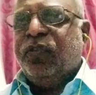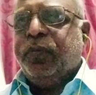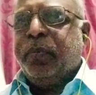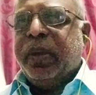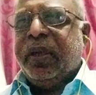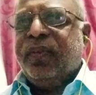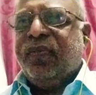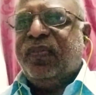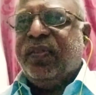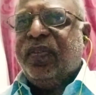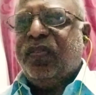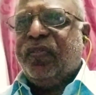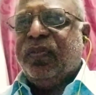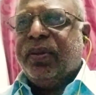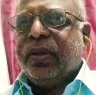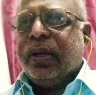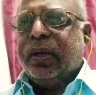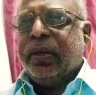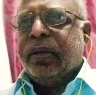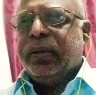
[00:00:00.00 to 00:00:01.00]
is my
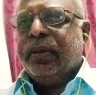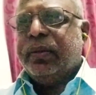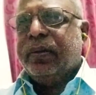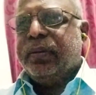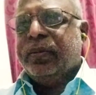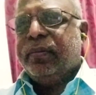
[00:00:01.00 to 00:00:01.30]
sister.